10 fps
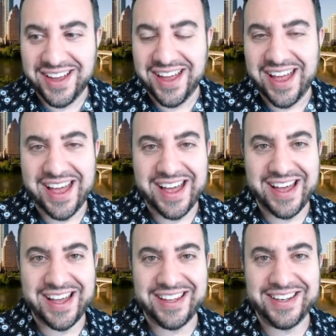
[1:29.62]

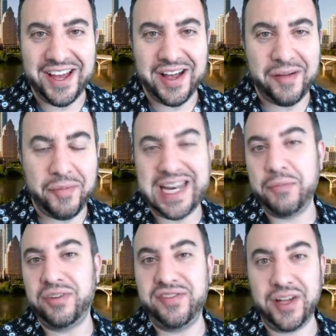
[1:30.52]
And my name
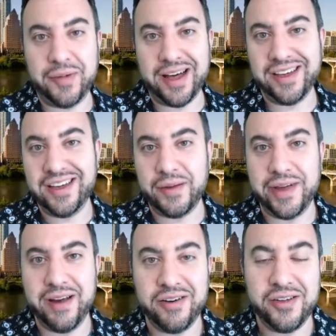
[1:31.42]
is Phil Maki, and I'm
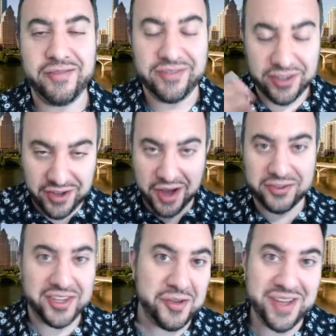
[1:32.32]
here to talk
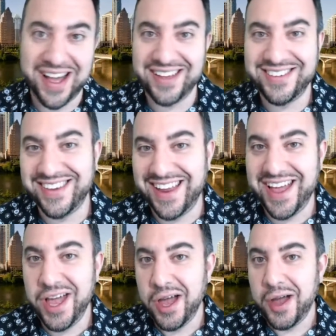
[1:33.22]
to you guys
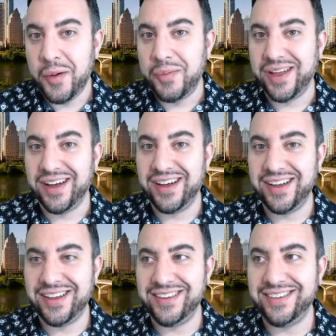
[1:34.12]
today
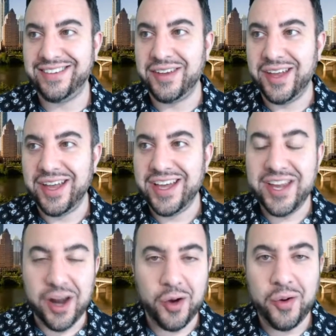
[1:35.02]
because,
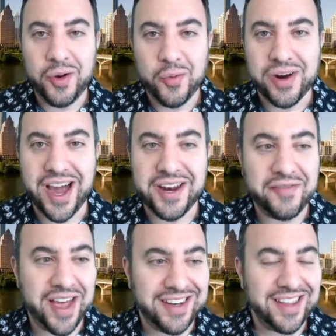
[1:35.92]
we're kind of
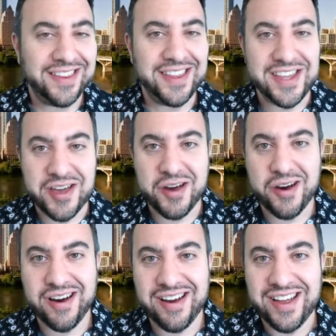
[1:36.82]
ending the
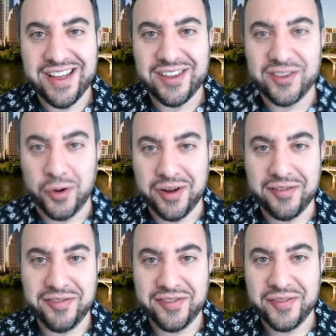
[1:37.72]
year, sort
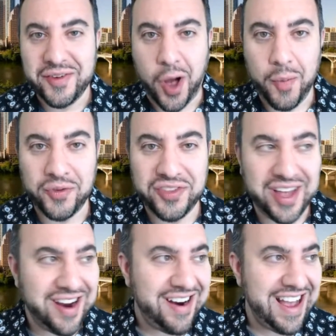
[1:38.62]
of, almost
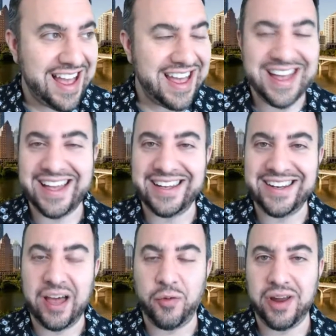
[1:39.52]
there, and
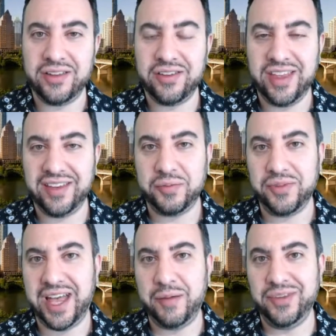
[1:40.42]
I wanted to take some
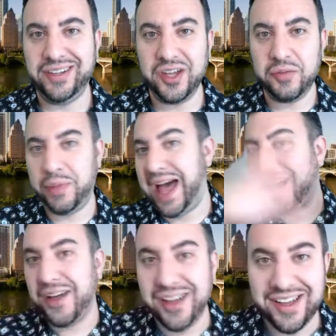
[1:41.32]
time to look back